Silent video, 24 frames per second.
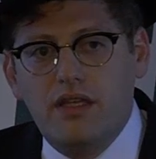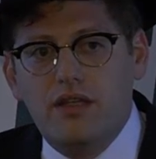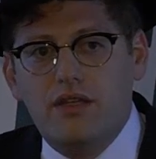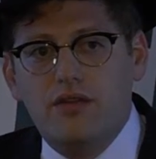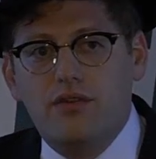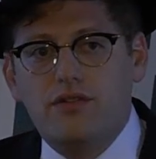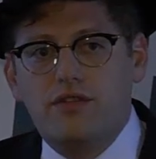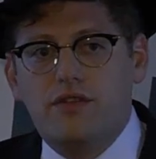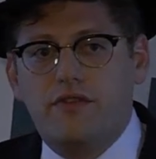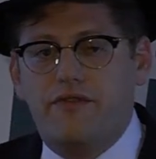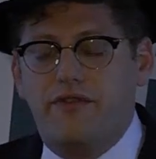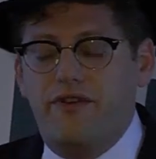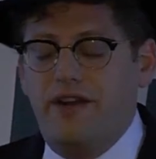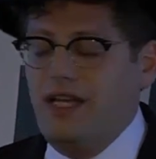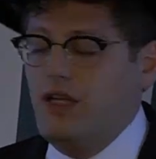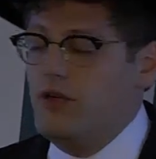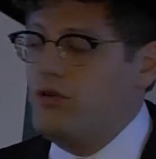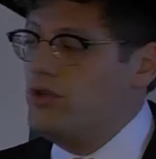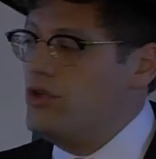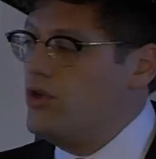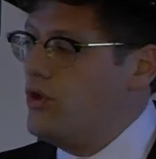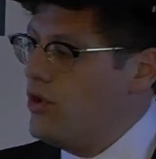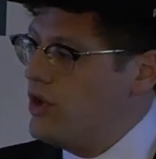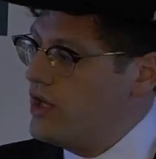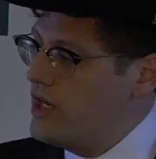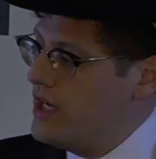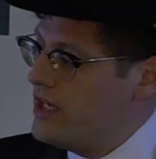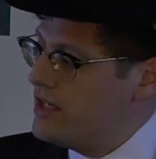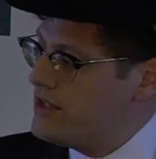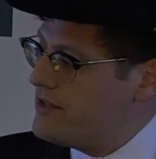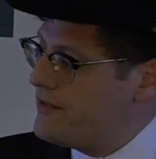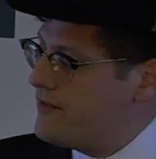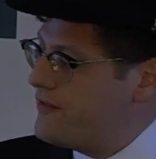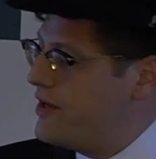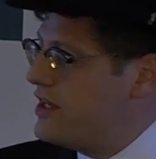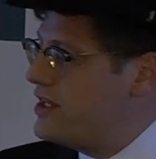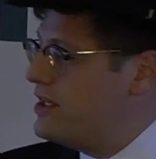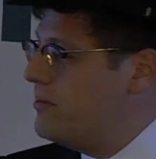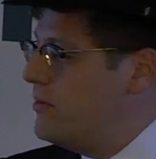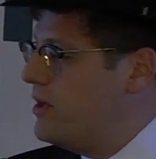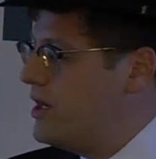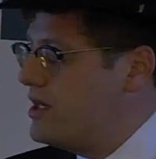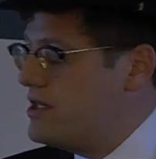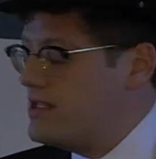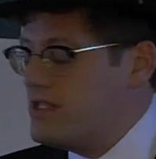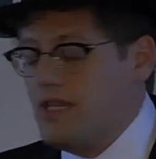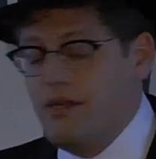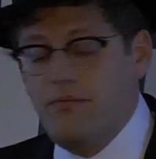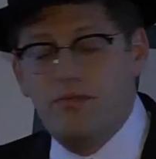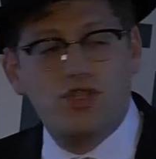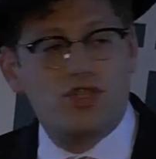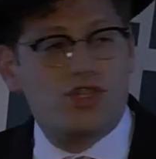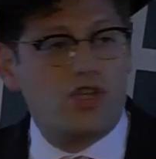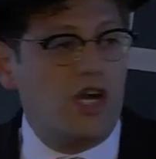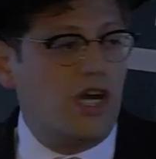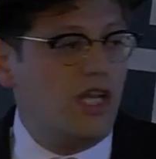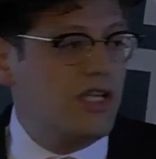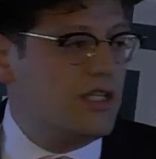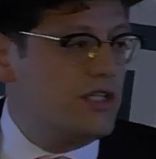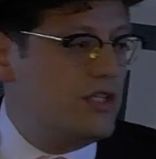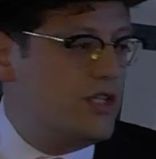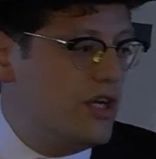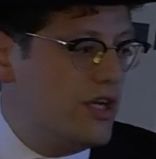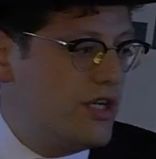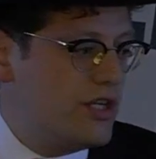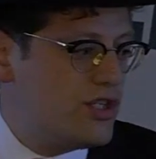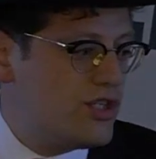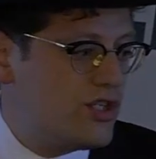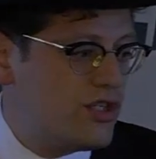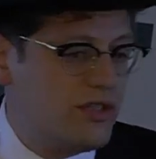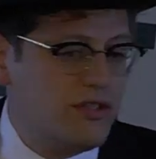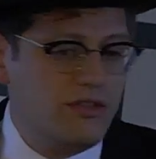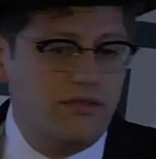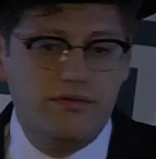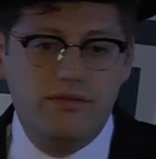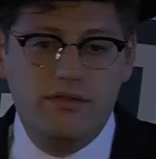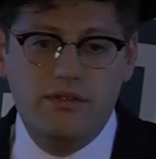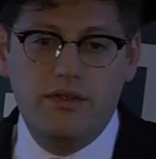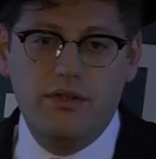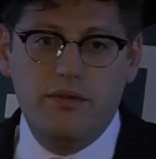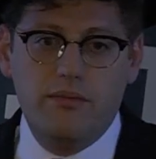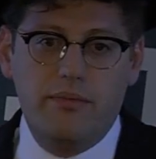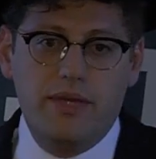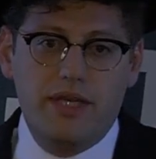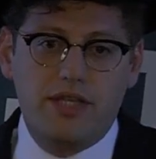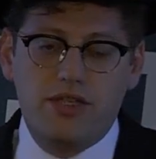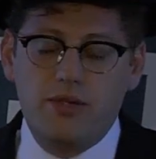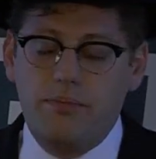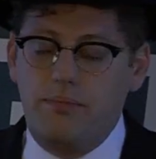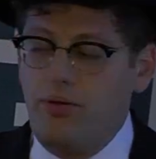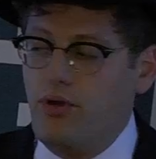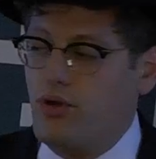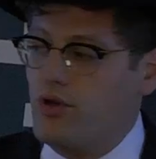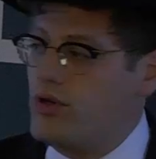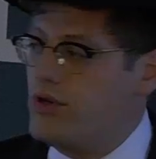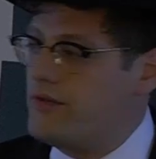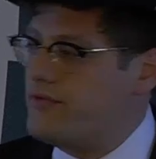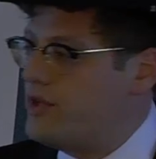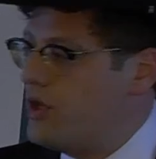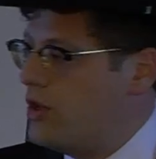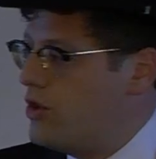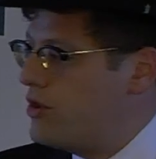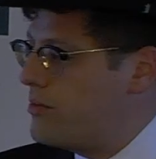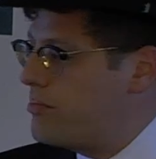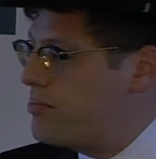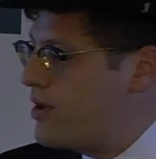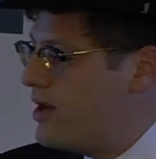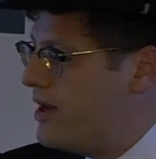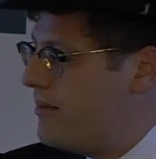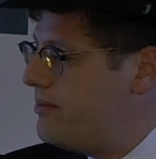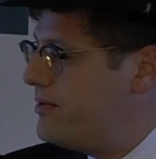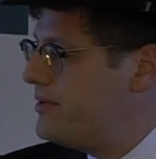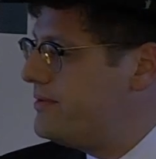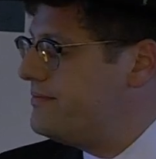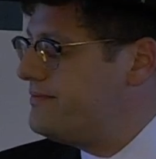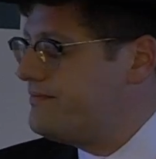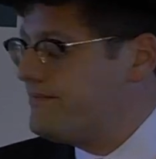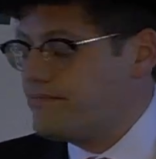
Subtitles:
there's a fellow in the audience, a friend of mine, his name is Charlie Deutsch, big supporter of Torah Prep.